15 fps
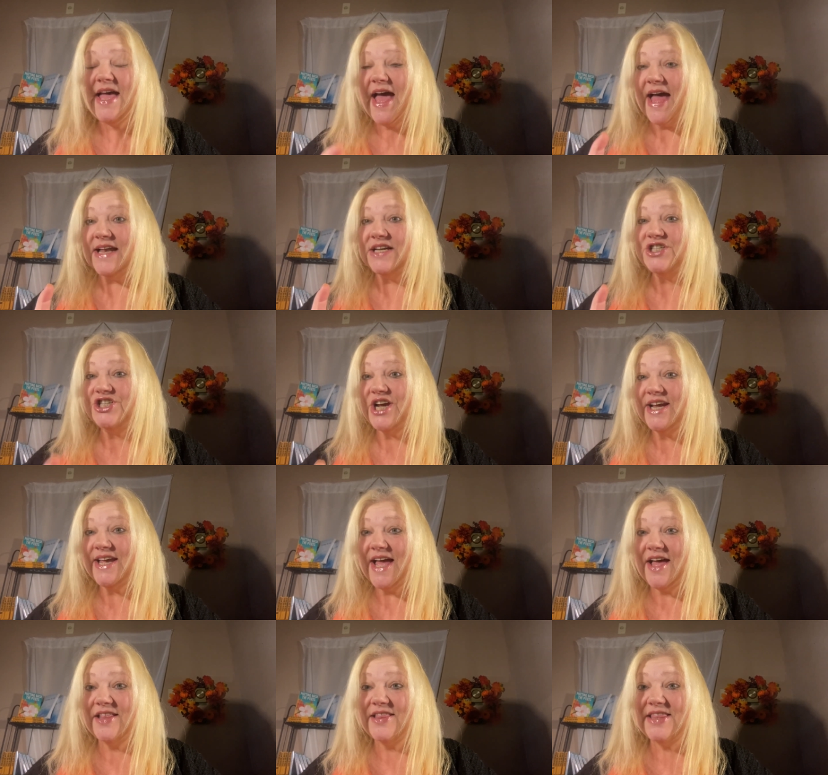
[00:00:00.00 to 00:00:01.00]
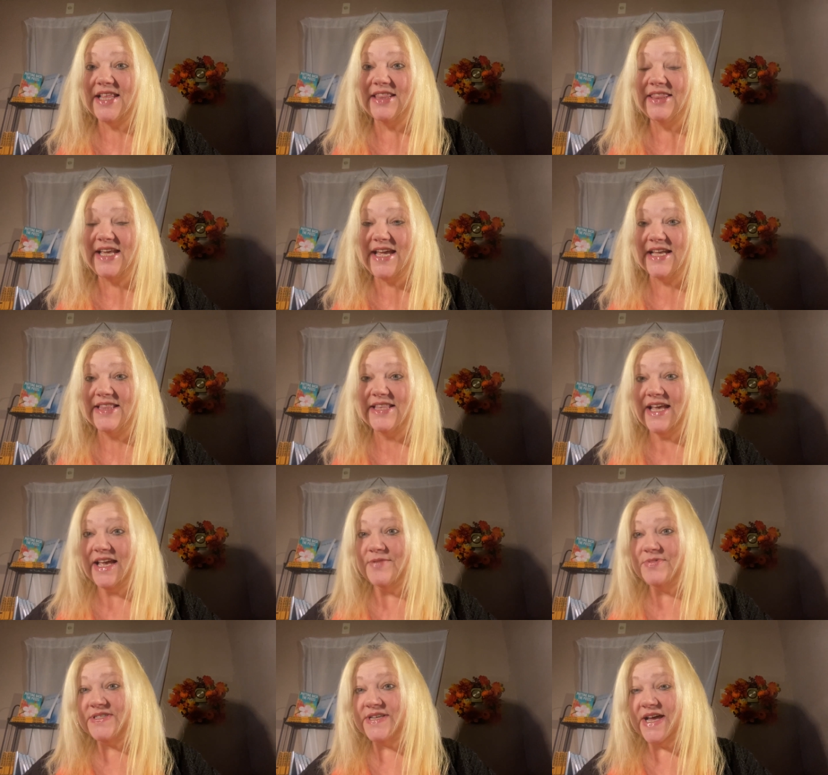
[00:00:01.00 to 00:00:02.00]
And check out the link, the
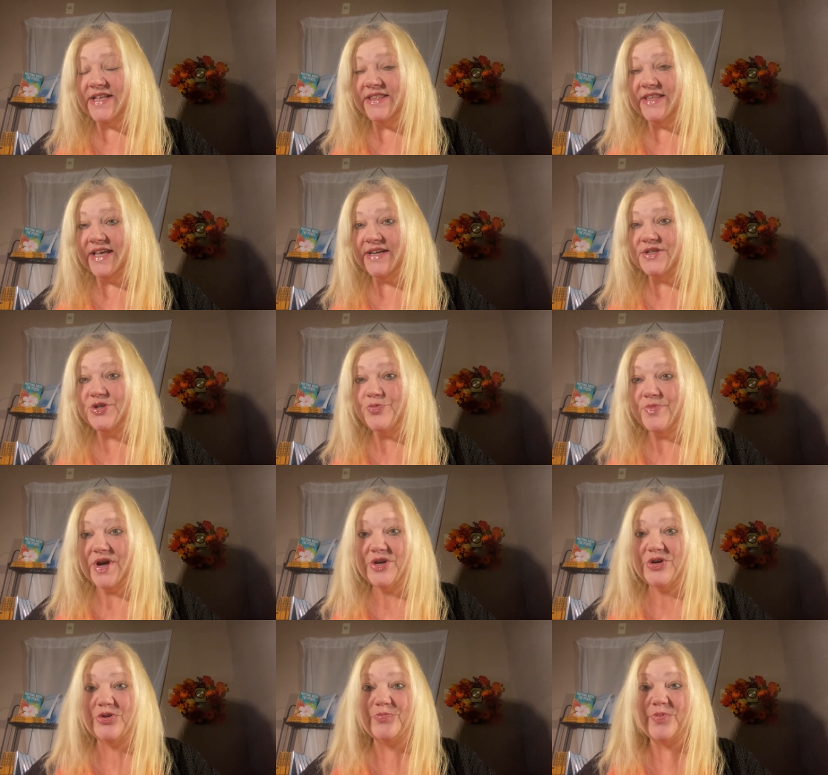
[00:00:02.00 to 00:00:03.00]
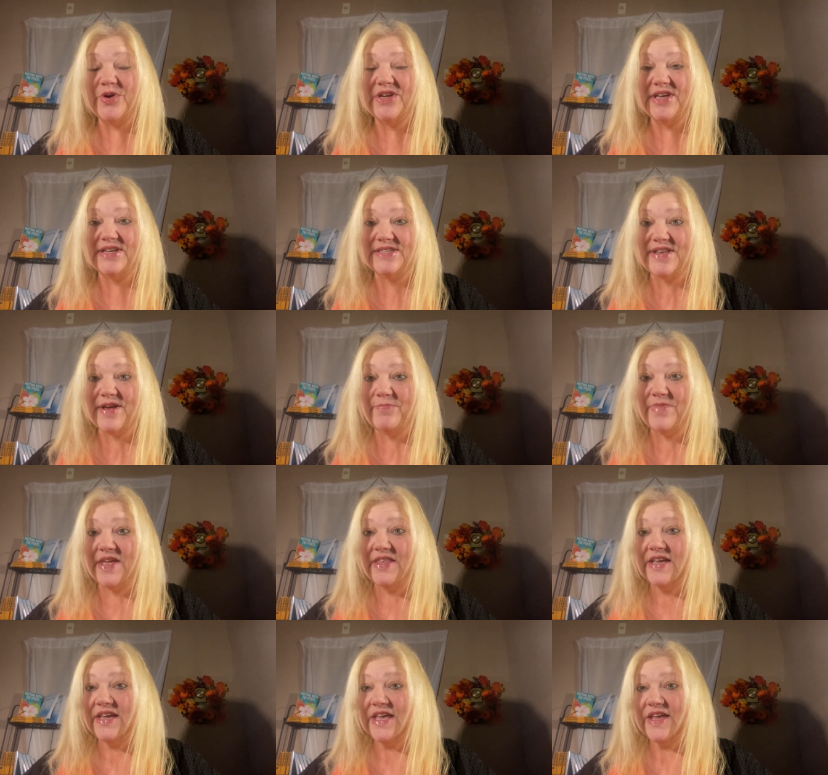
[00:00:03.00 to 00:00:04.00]
Amazon link to my new book,
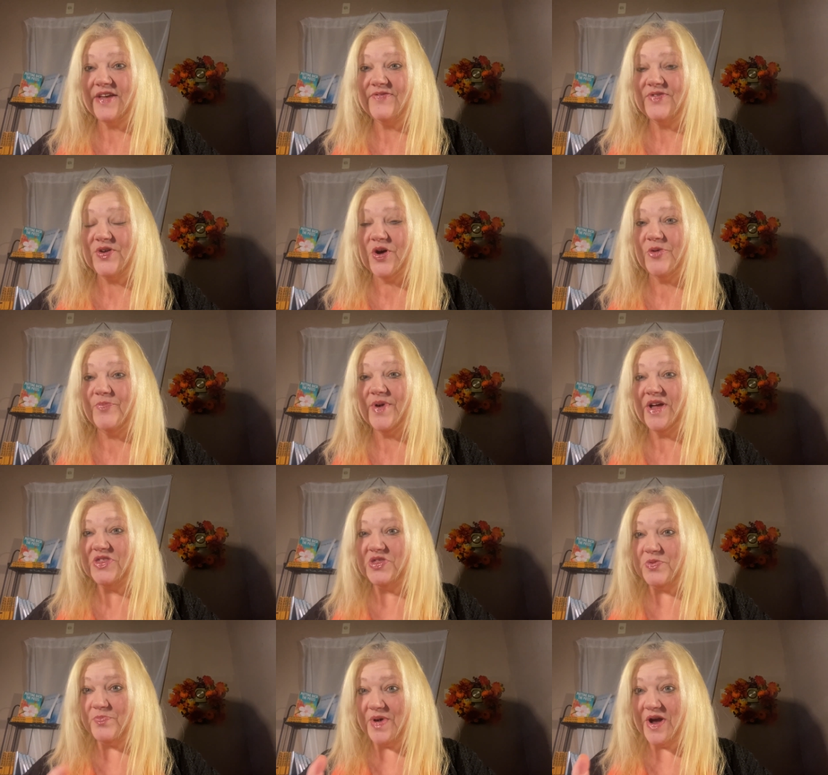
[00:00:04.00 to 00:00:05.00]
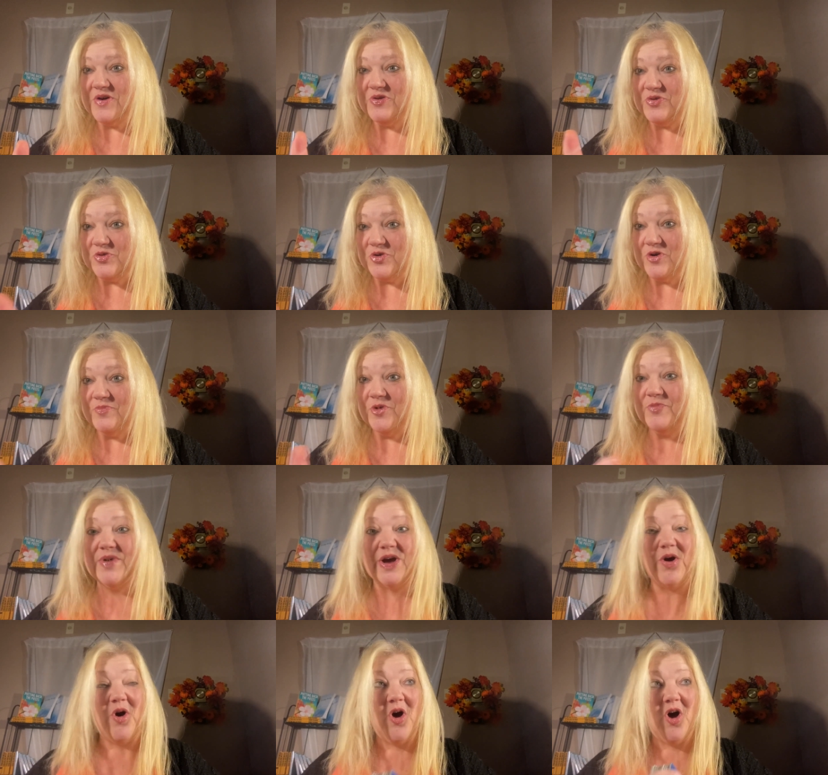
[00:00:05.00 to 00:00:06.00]
Accepting the Gift, all about the paranormal,
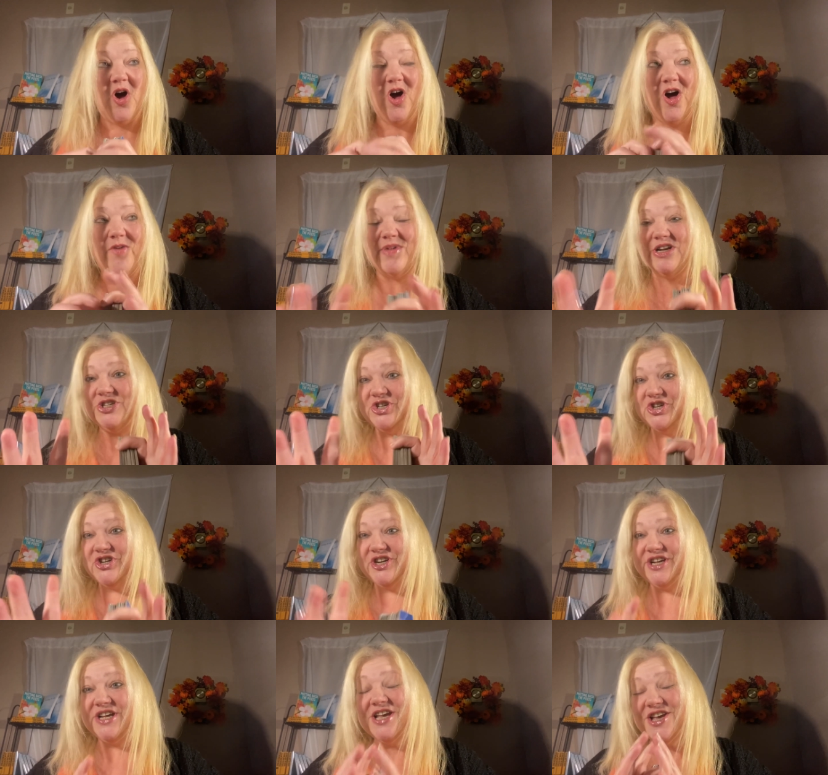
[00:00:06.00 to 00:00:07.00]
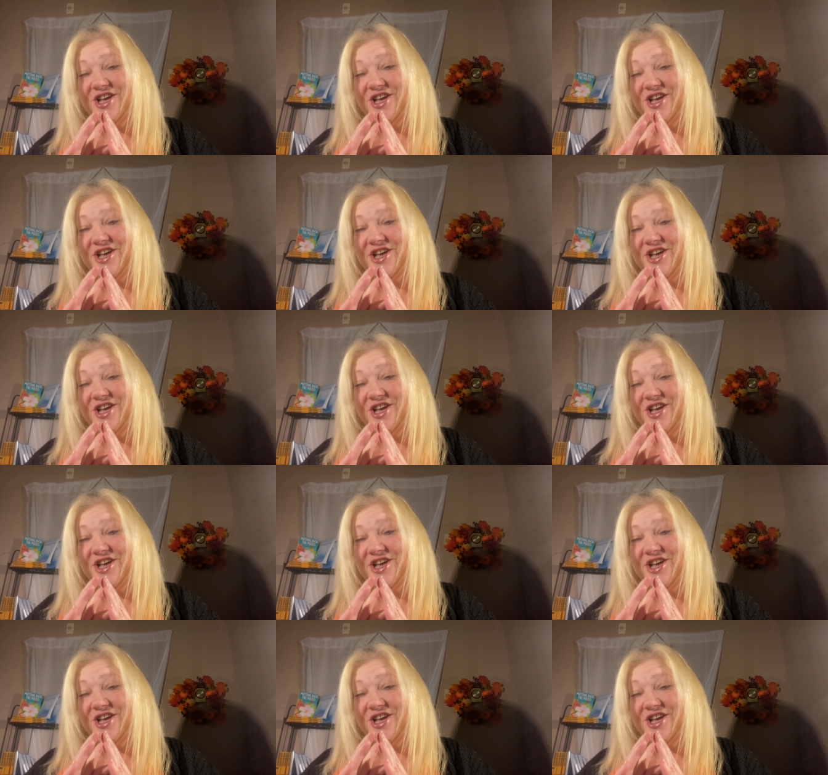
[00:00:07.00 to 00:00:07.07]
my, all my journey.